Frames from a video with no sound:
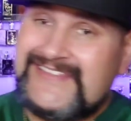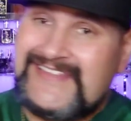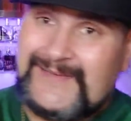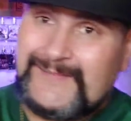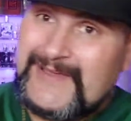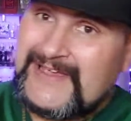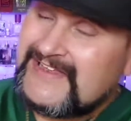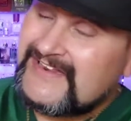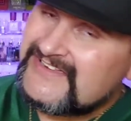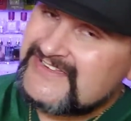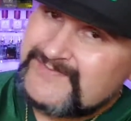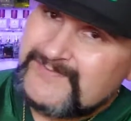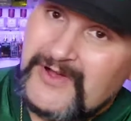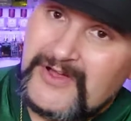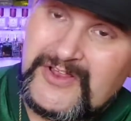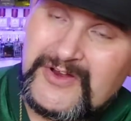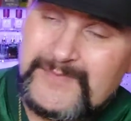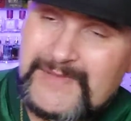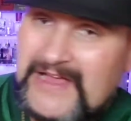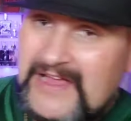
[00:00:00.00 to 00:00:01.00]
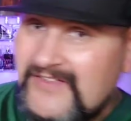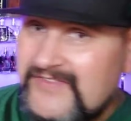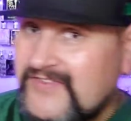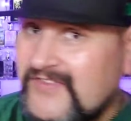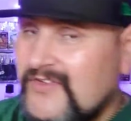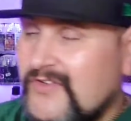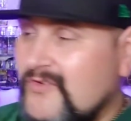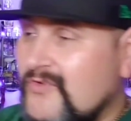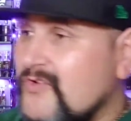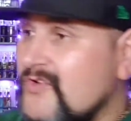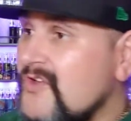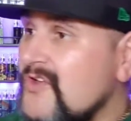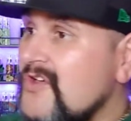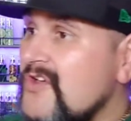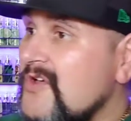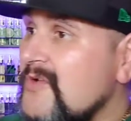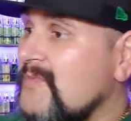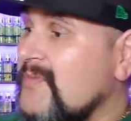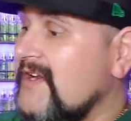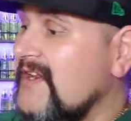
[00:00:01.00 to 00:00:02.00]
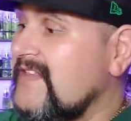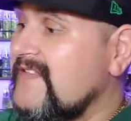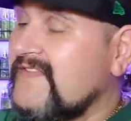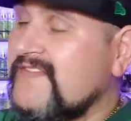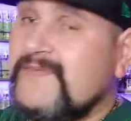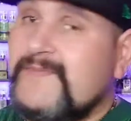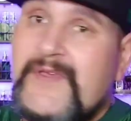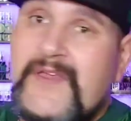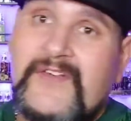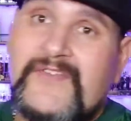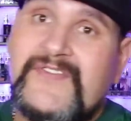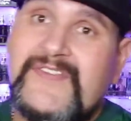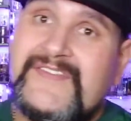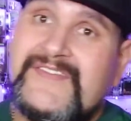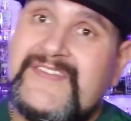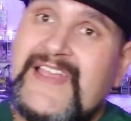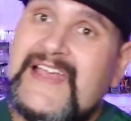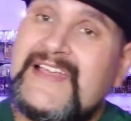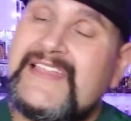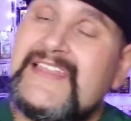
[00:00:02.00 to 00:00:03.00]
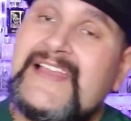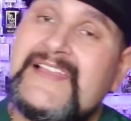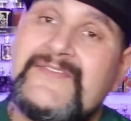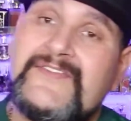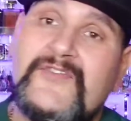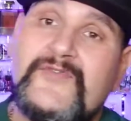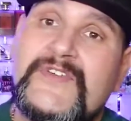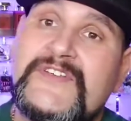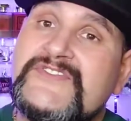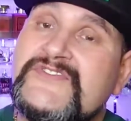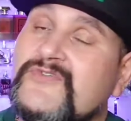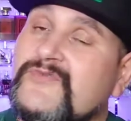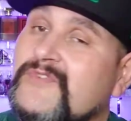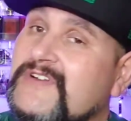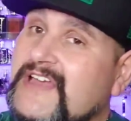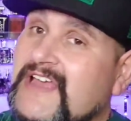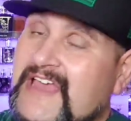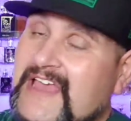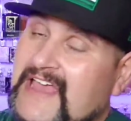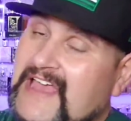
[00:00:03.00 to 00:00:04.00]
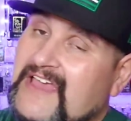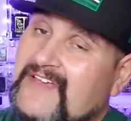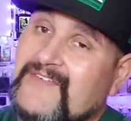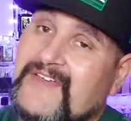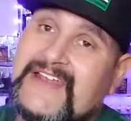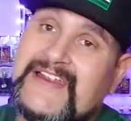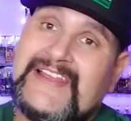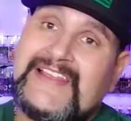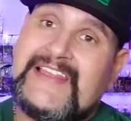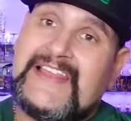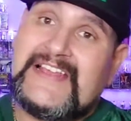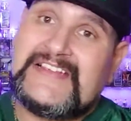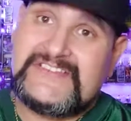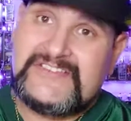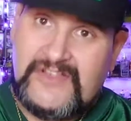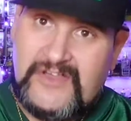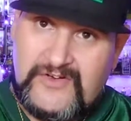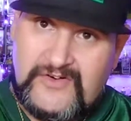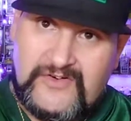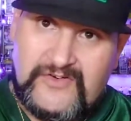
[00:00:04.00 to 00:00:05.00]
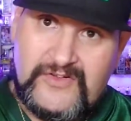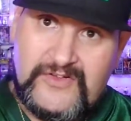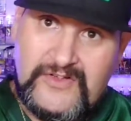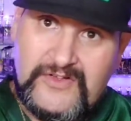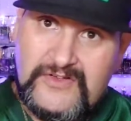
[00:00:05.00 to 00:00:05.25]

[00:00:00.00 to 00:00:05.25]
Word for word: They make it a smaller bottle too, but it smells exactly like the original one I have, and it lasts longer.